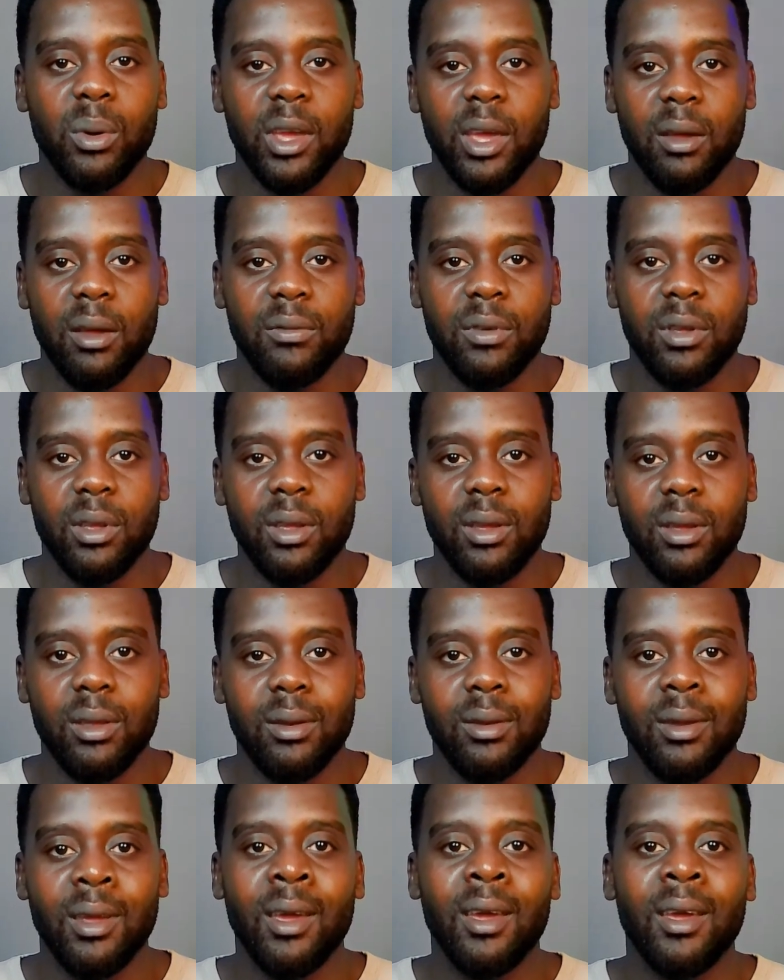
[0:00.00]
caving in
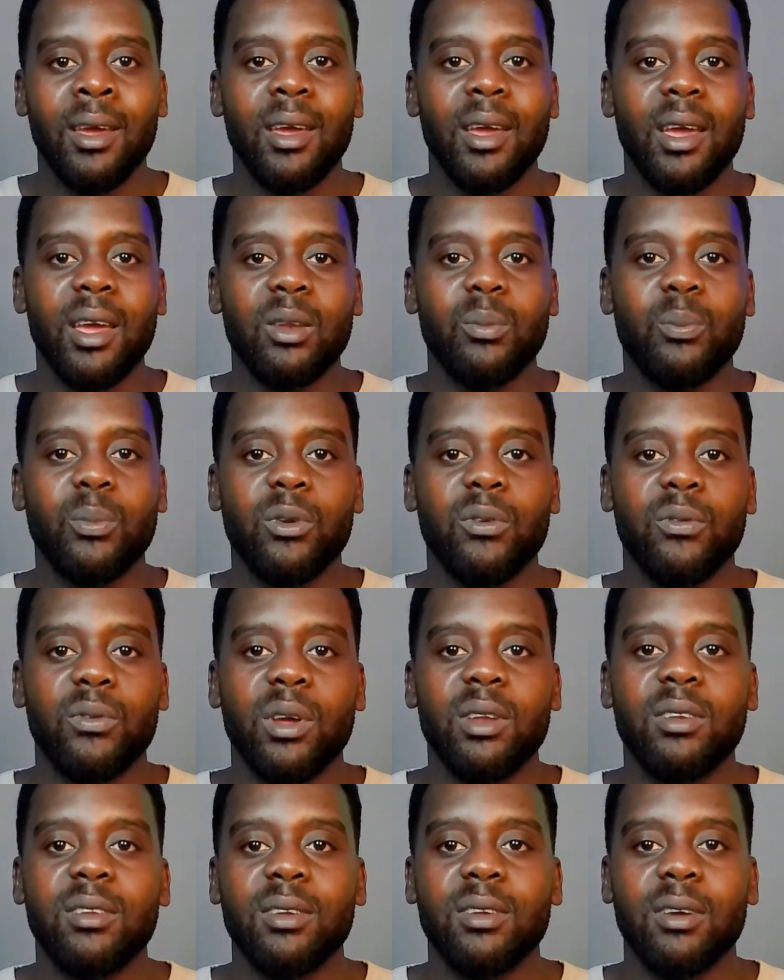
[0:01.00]
and
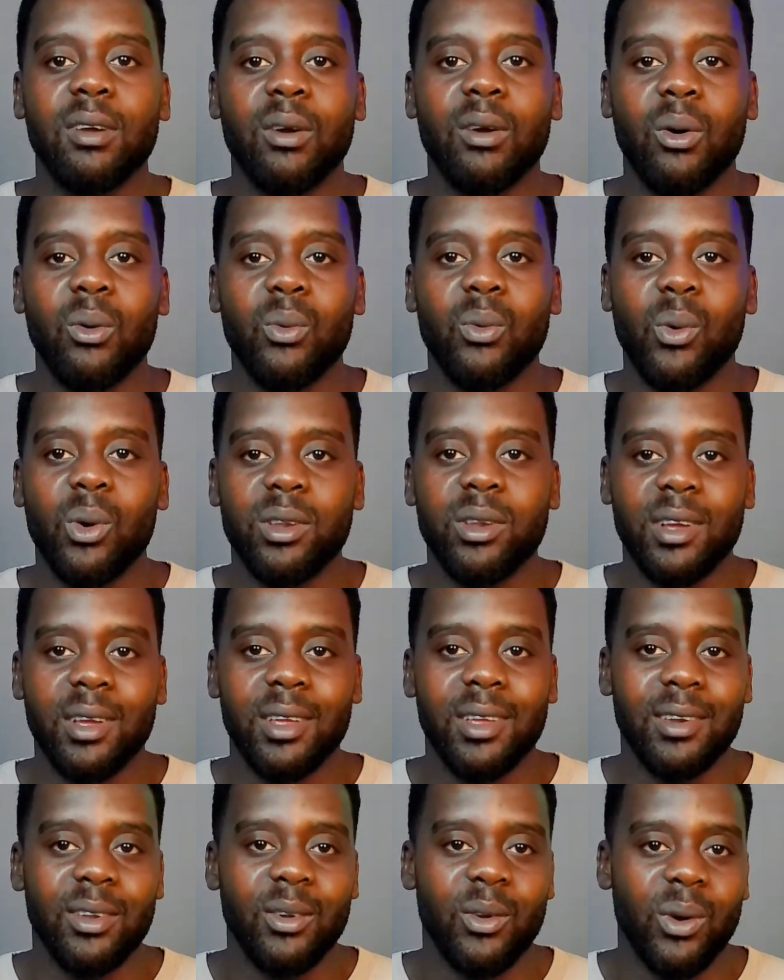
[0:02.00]
preventing groundwater
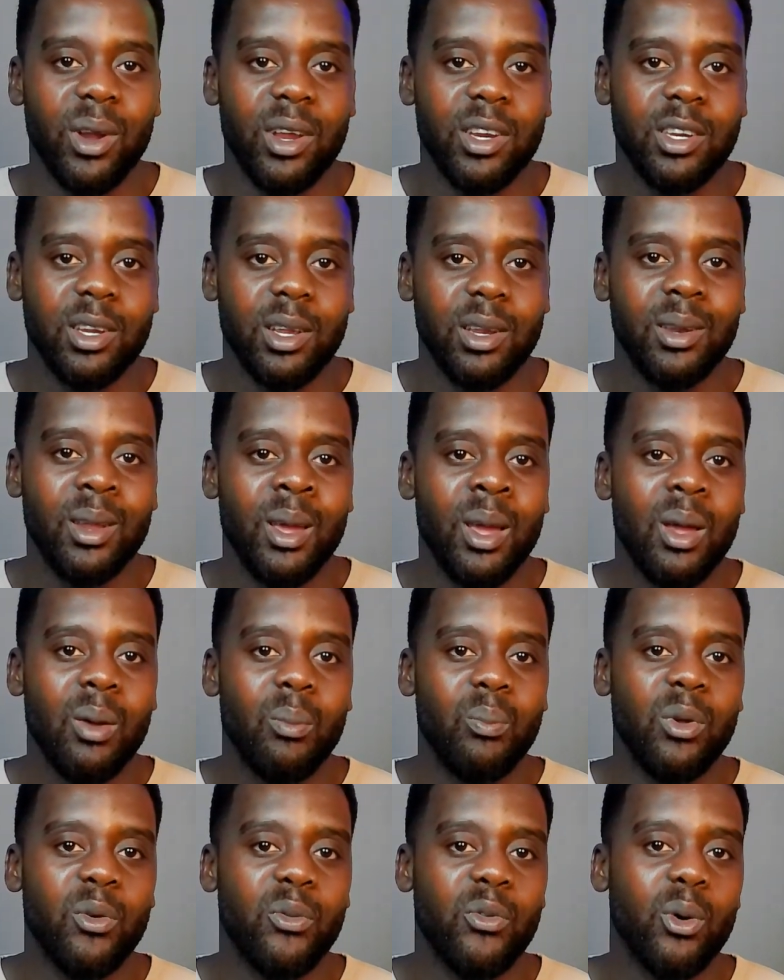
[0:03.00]
ingression
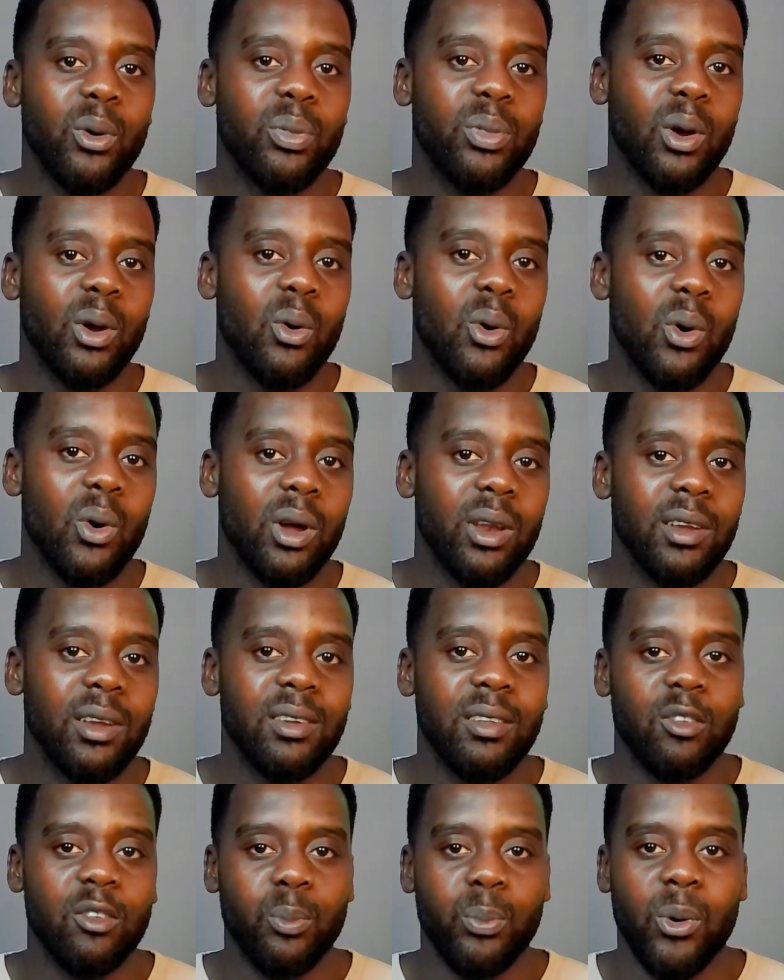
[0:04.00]
before the concrete
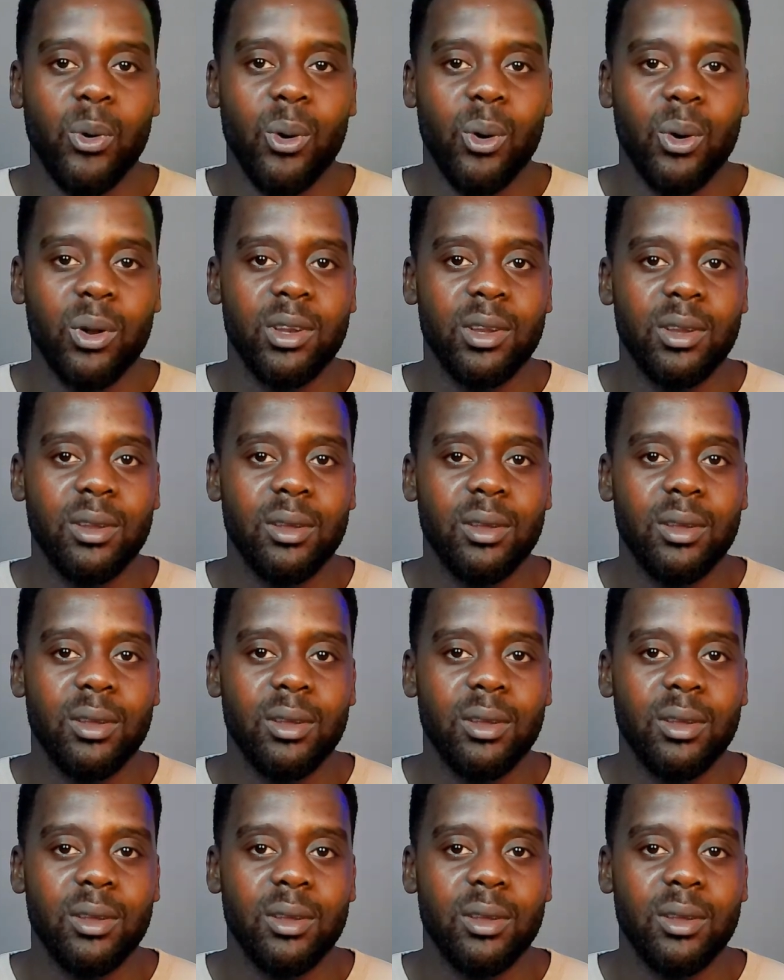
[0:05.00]
is poured.